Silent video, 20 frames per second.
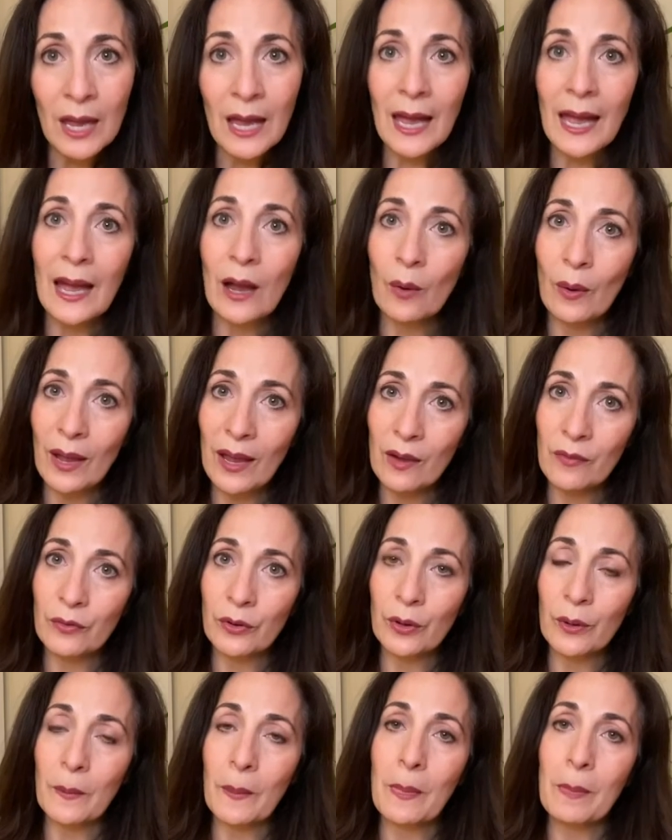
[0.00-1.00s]

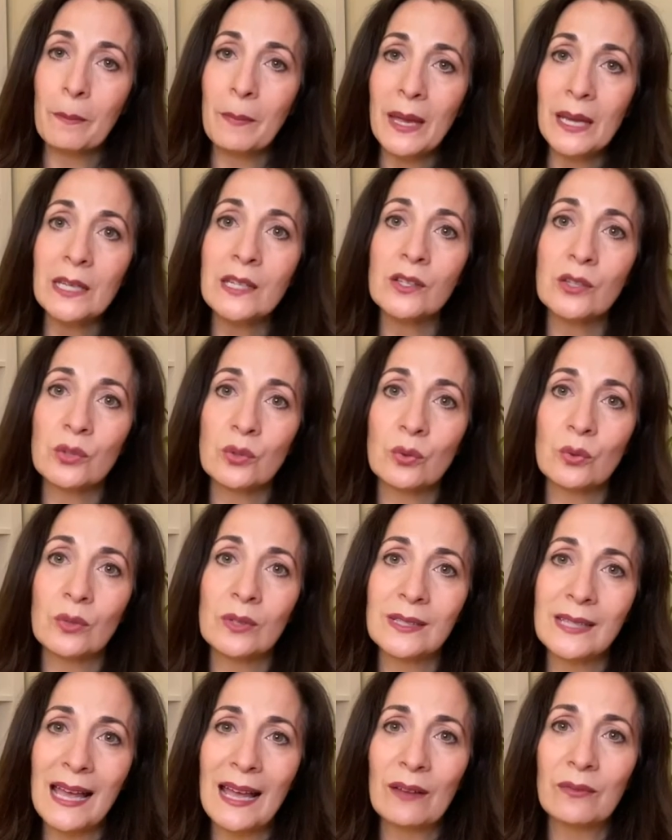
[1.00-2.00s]
However, many
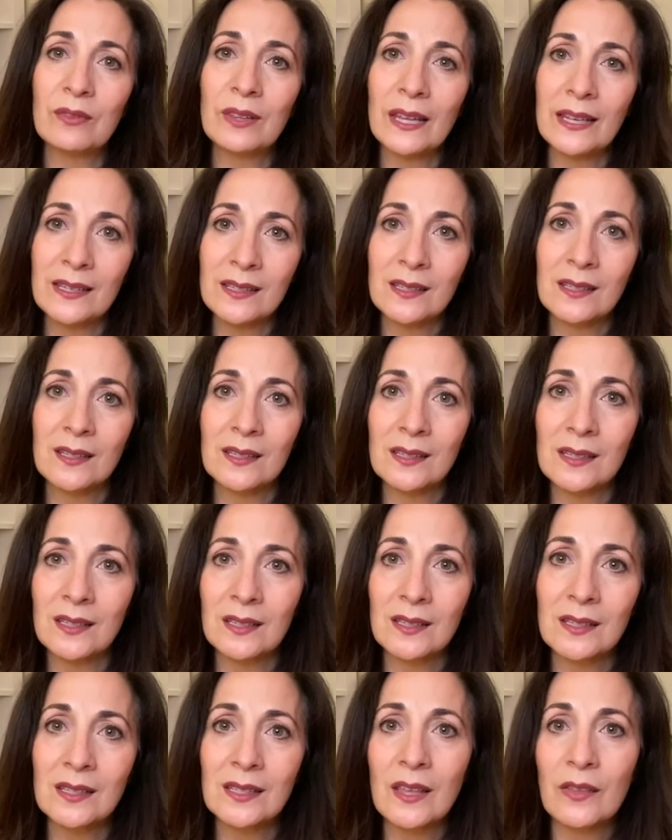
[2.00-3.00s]
schools have
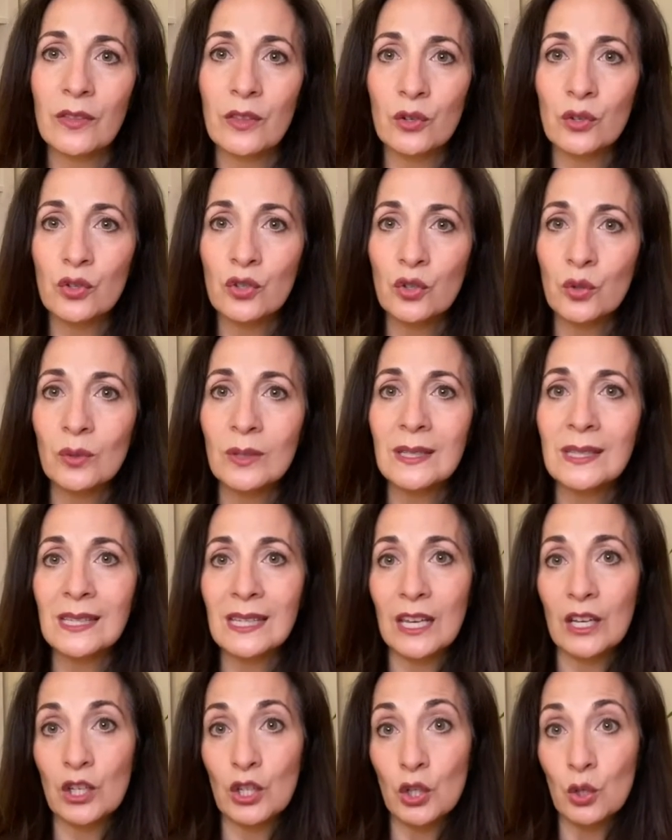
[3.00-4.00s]
licenses that their students
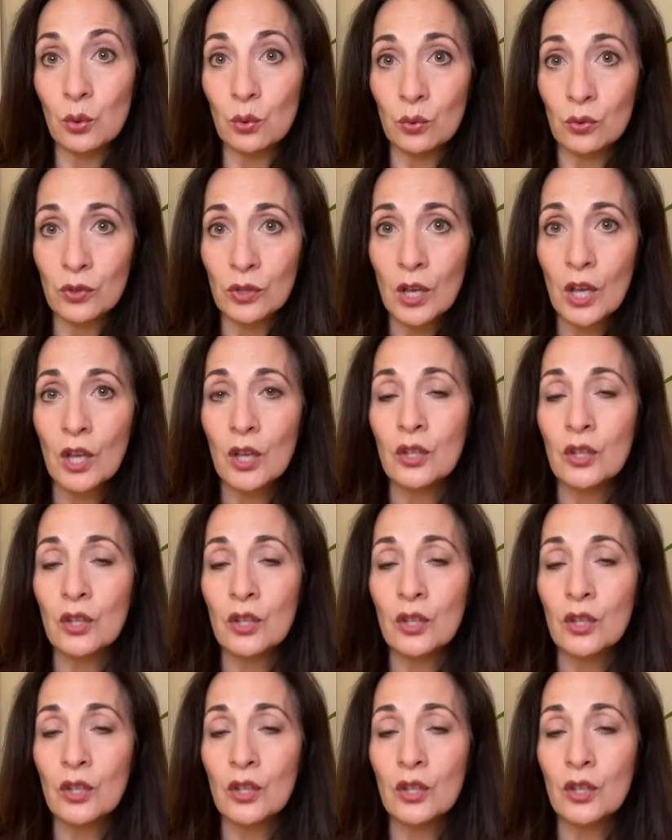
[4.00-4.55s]
can use.